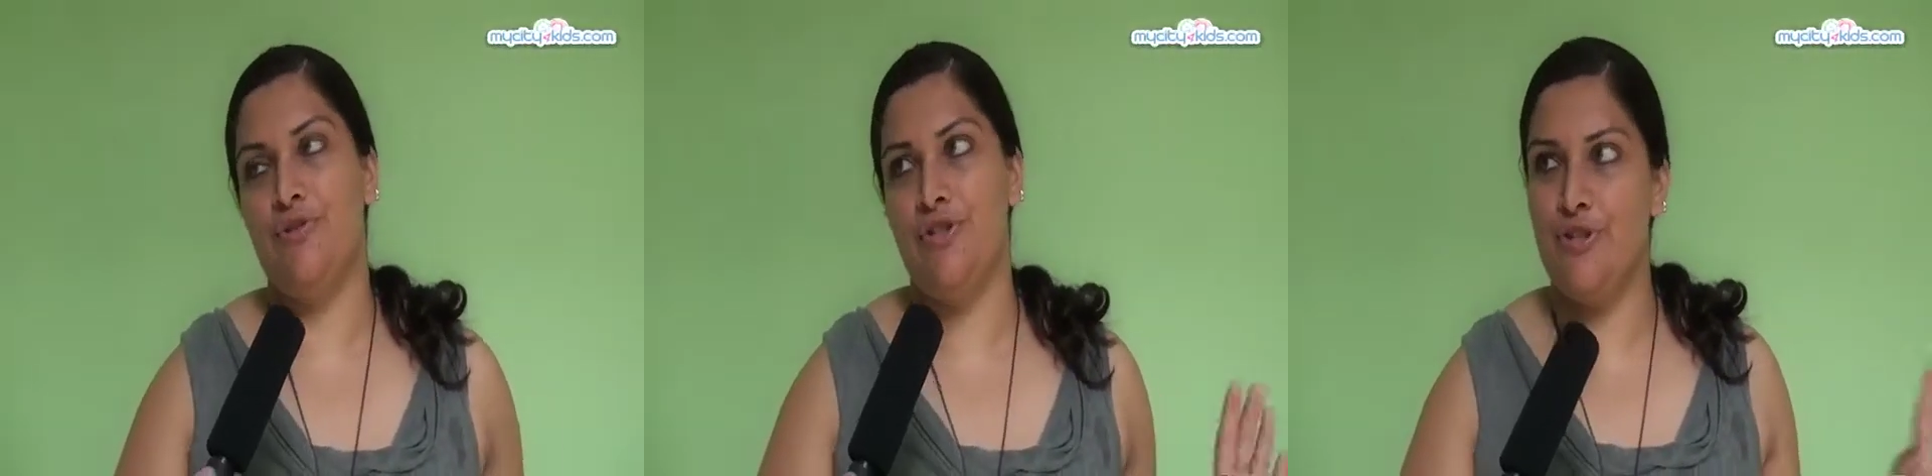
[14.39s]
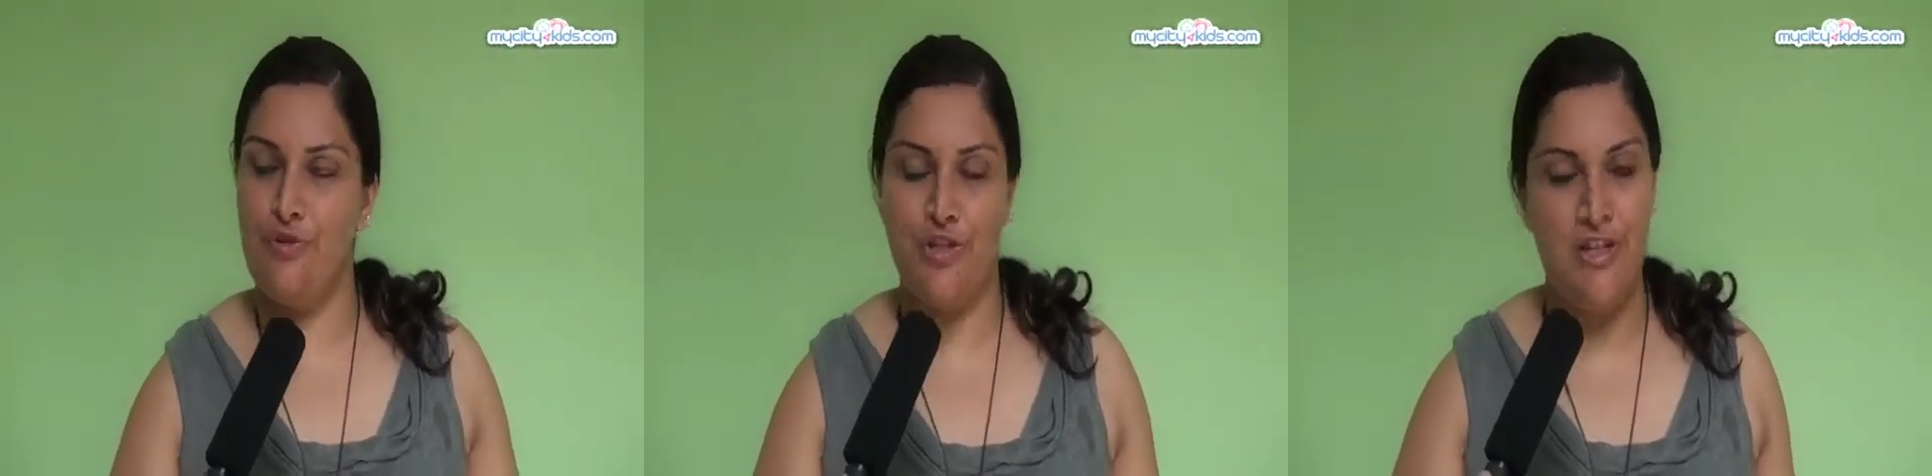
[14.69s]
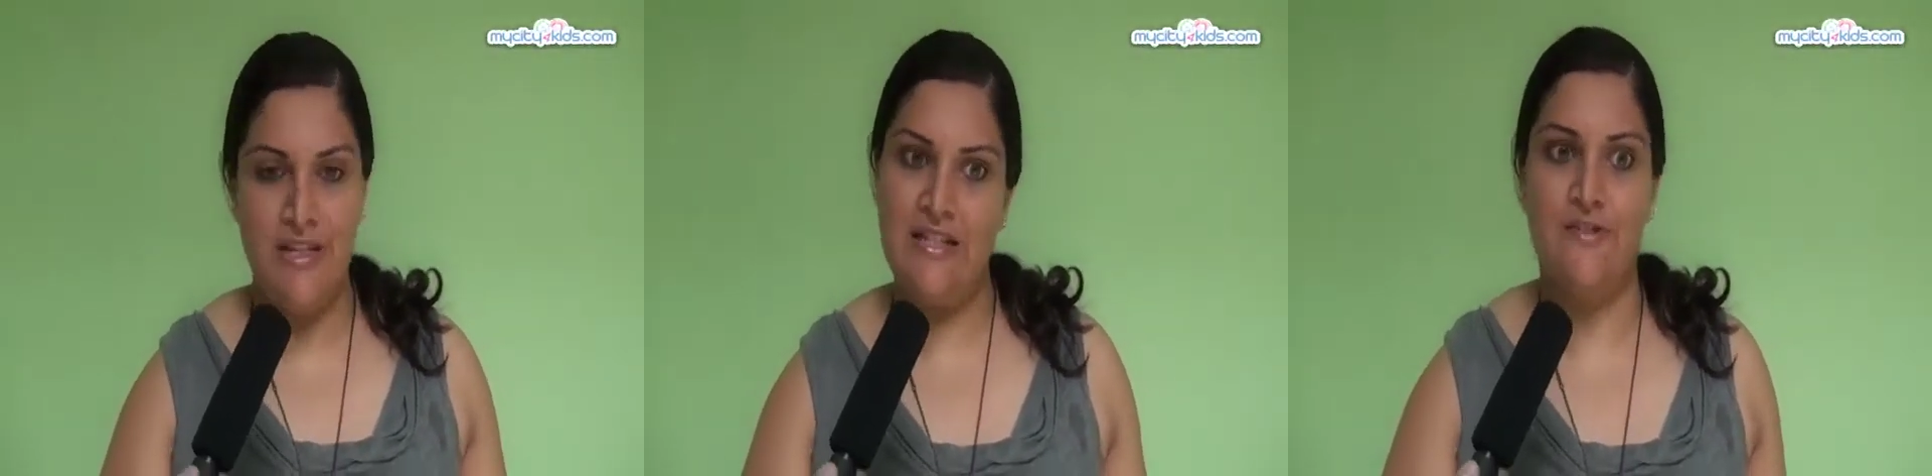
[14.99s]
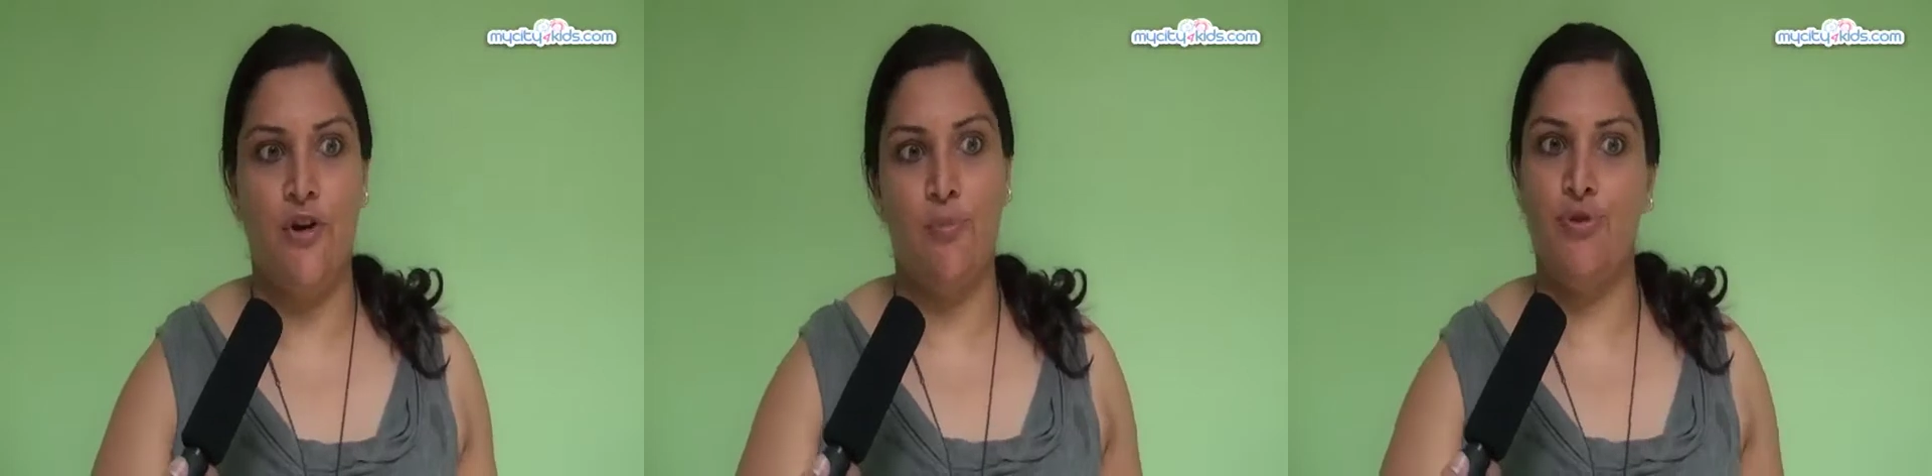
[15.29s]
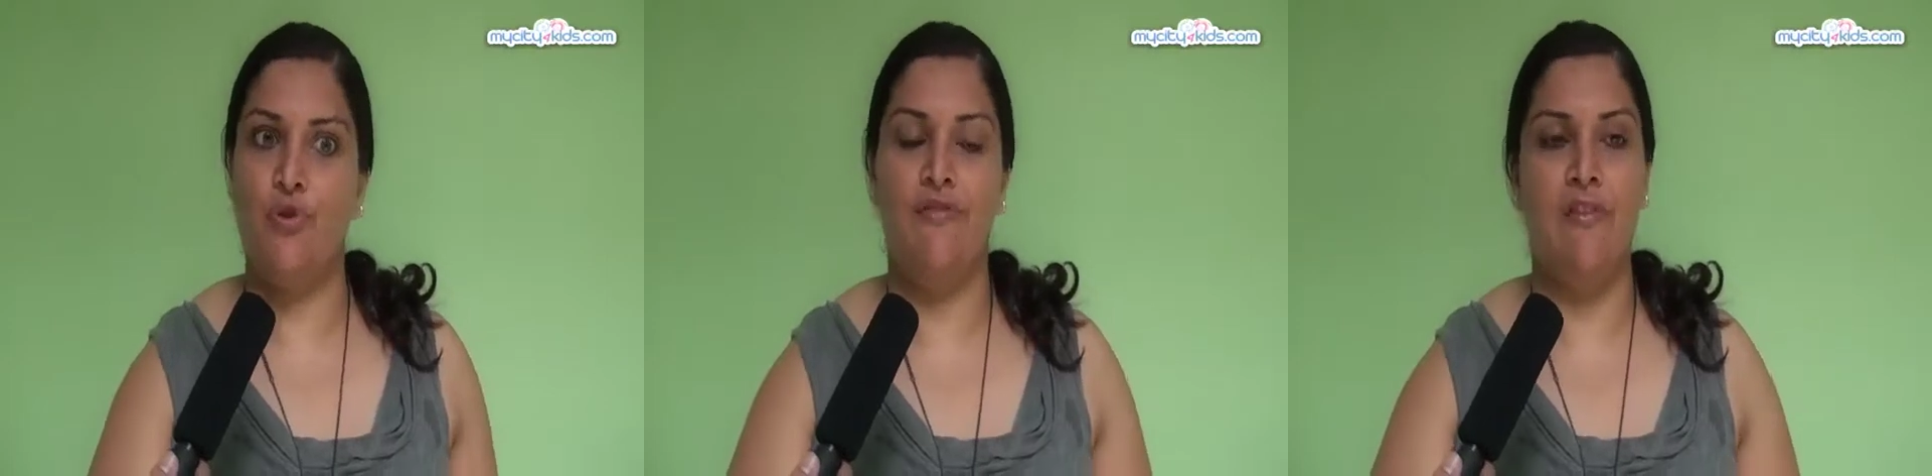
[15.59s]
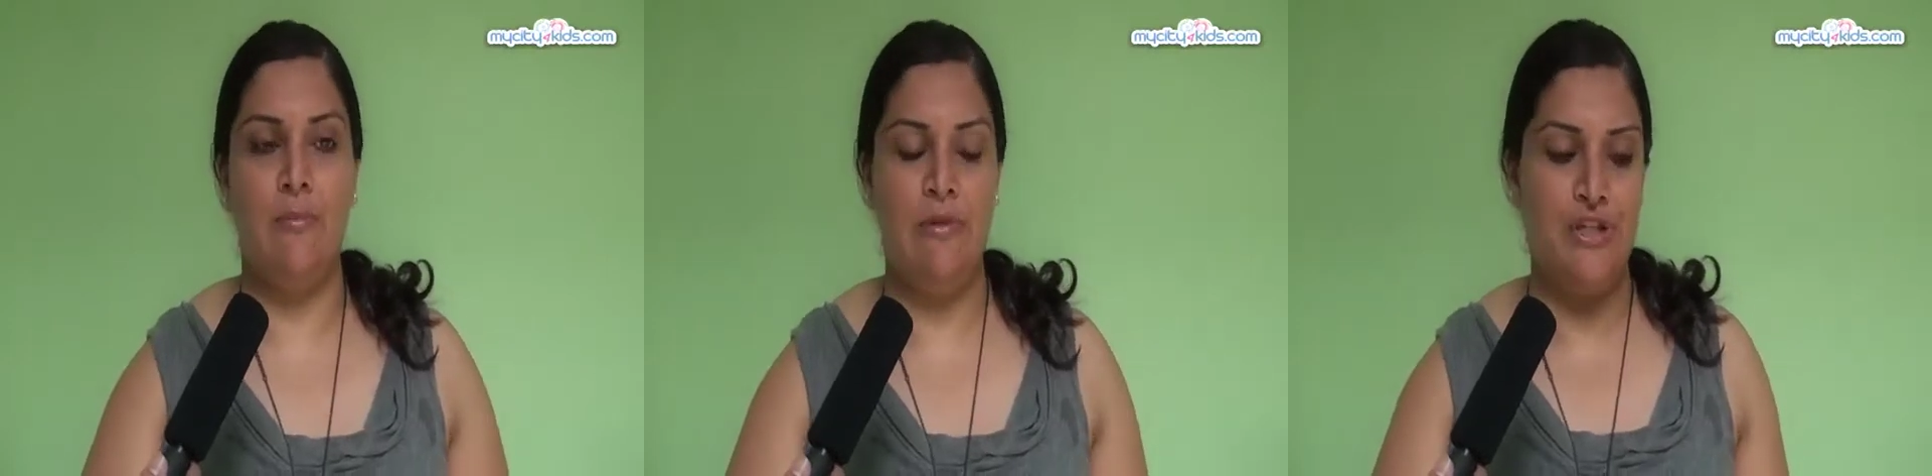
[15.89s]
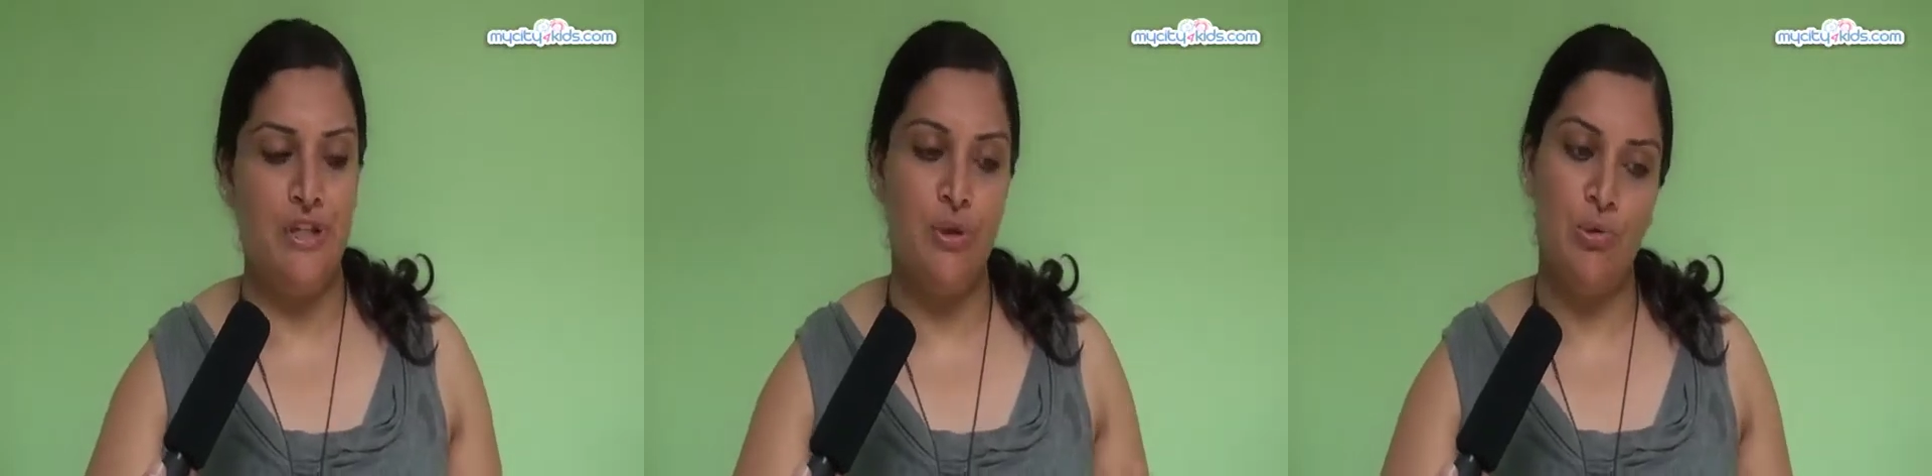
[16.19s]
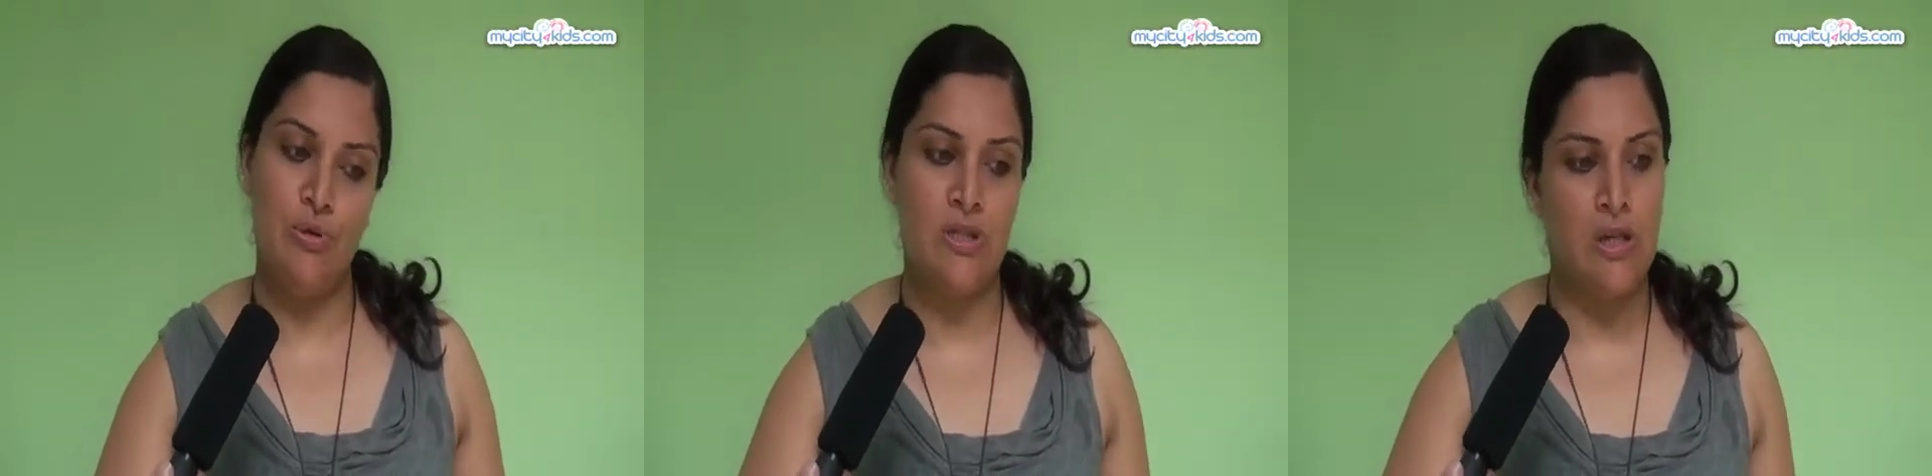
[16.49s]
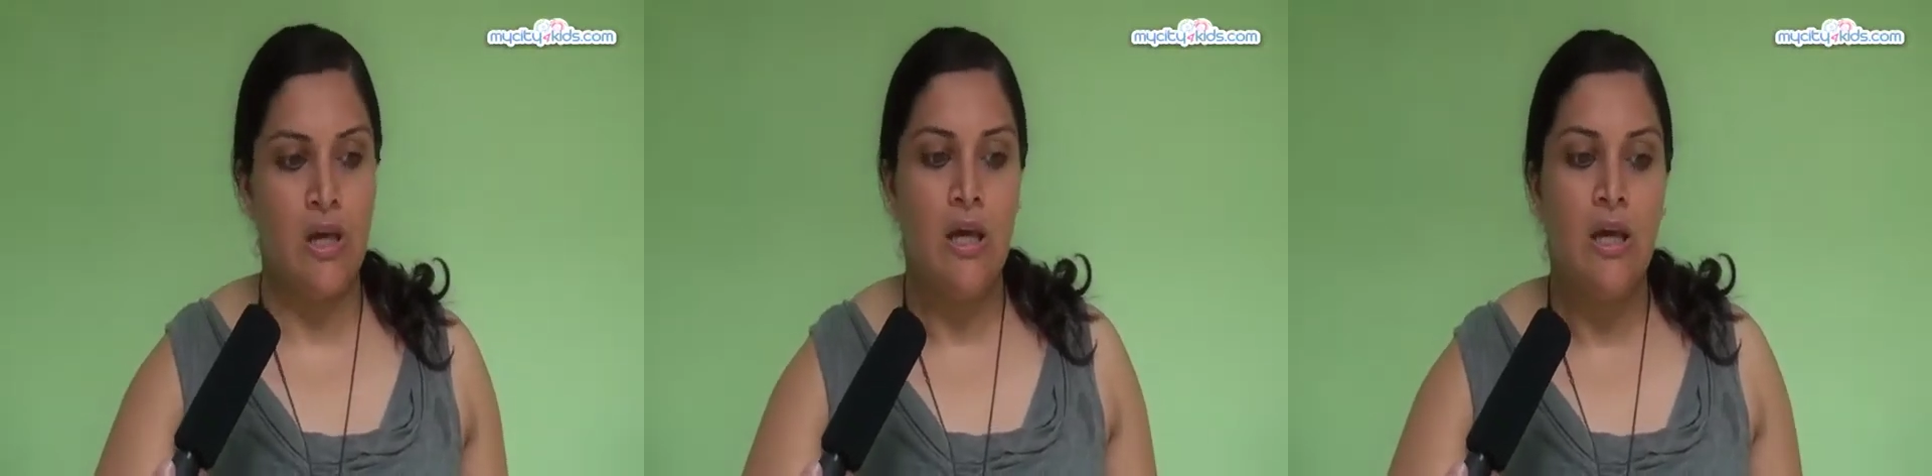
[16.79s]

So she is from a joint family. She knows.